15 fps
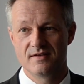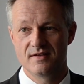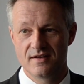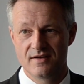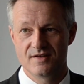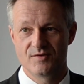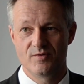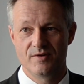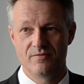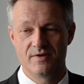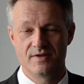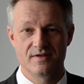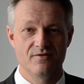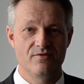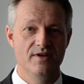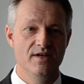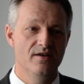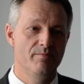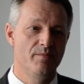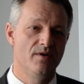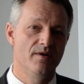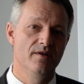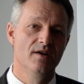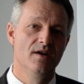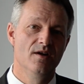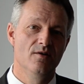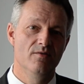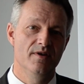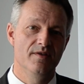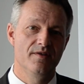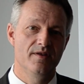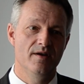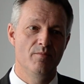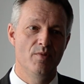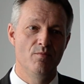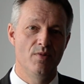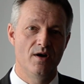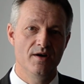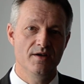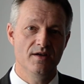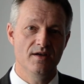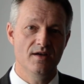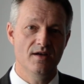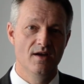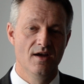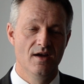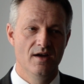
That is what was agreed upon with Bombardier,